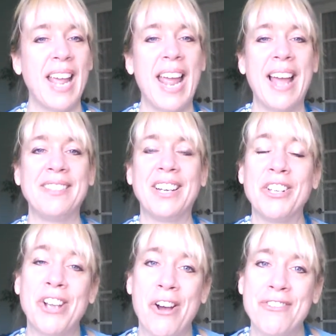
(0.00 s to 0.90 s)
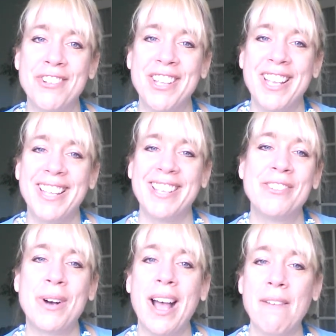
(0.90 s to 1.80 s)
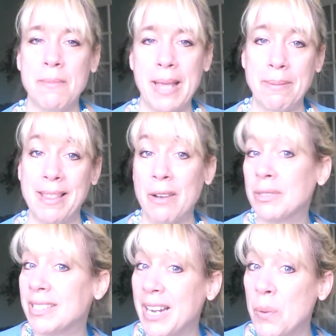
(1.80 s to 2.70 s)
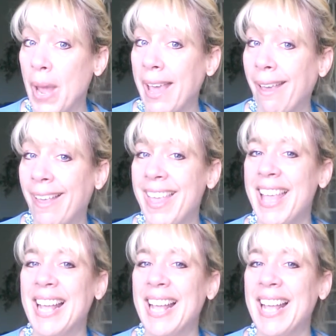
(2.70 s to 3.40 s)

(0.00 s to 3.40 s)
and there you go. You will have a baby that will stay awake,